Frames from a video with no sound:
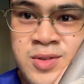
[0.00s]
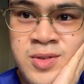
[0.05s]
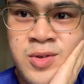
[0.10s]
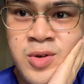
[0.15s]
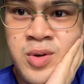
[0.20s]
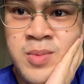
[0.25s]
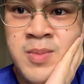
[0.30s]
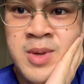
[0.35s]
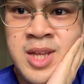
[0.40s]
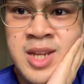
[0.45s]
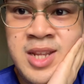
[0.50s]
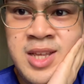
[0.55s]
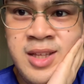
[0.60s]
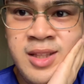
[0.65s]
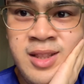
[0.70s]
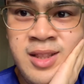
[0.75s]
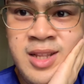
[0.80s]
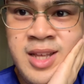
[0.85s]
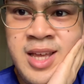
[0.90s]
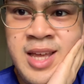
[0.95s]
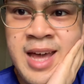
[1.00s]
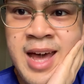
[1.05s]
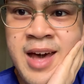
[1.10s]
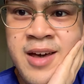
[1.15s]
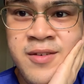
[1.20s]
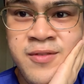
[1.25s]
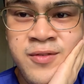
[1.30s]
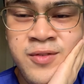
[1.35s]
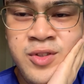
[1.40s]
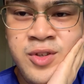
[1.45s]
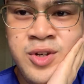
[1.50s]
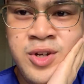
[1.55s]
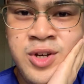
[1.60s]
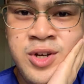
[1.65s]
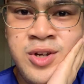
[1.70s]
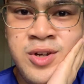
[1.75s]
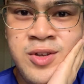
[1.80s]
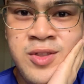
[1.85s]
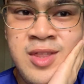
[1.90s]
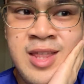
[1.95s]
So immediately
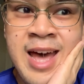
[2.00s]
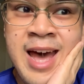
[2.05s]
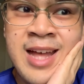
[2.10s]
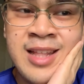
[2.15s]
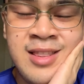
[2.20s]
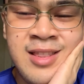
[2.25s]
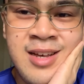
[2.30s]
after that